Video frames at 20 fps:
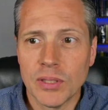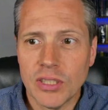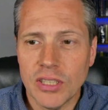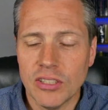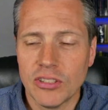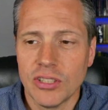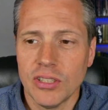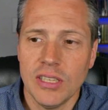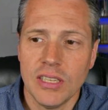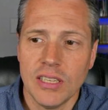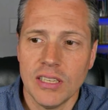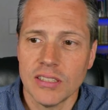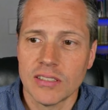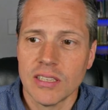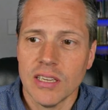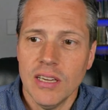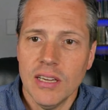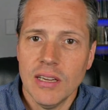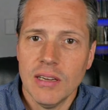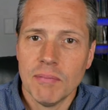position. He gets
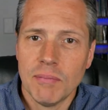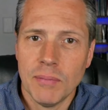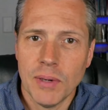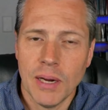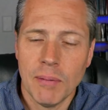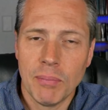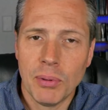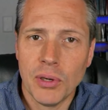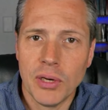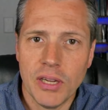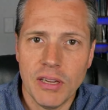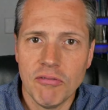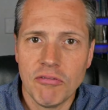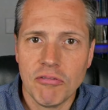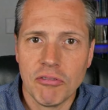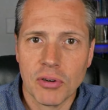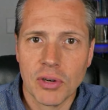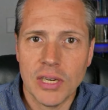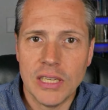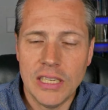put in
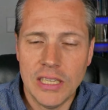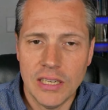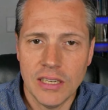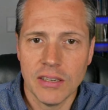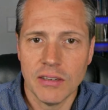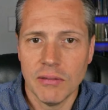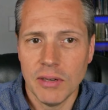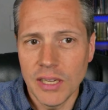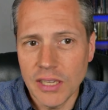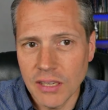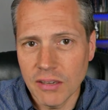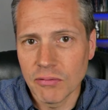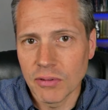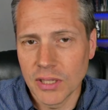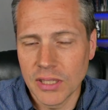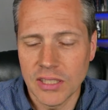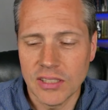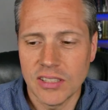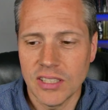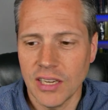for a year and he can
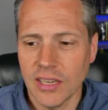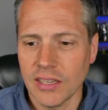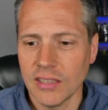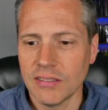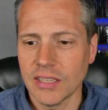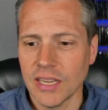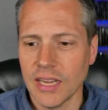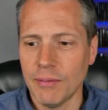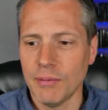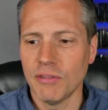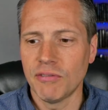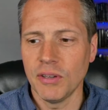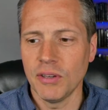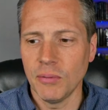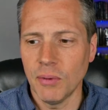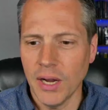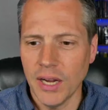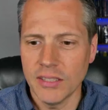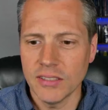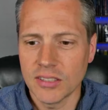run a second time if he
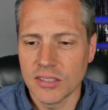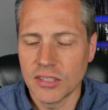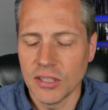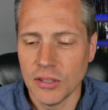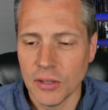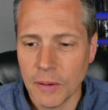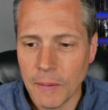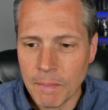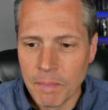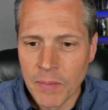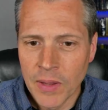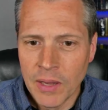wants to,